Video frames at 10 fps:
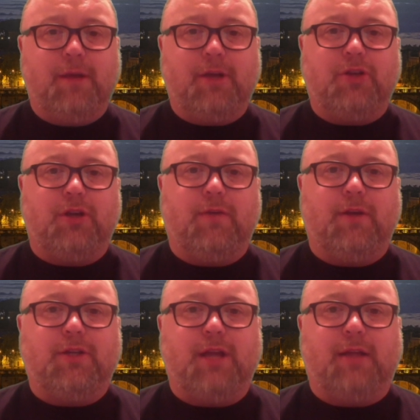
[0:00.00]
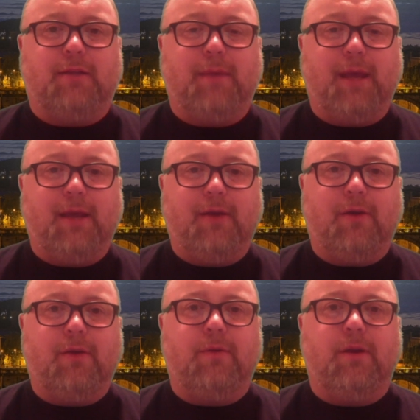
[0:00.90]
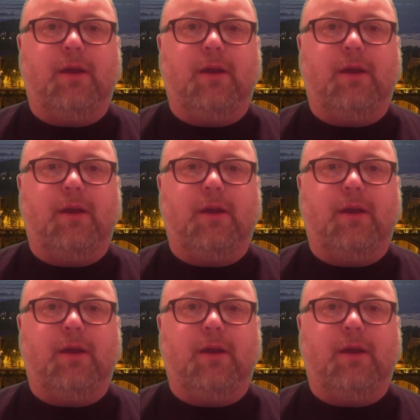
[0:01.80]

make sure you're reaching out to me or